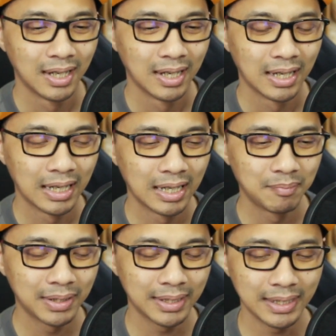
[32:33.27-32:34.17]
Uh,
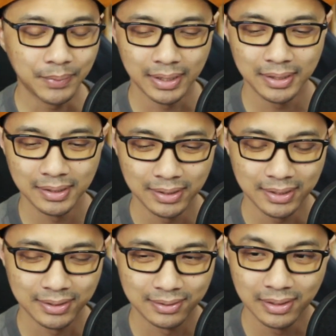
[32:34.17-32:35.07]
but anyway, uh,
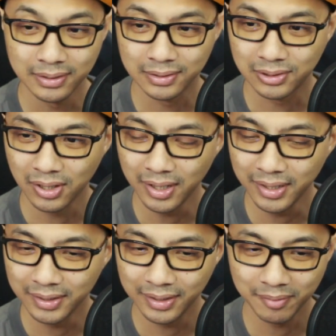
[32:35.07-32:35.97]
let's let's try
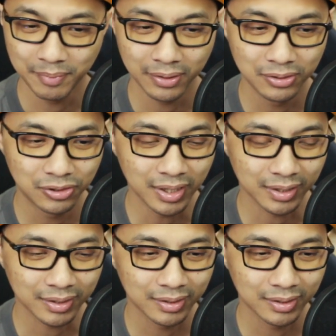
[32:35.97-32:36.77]
and get back on track.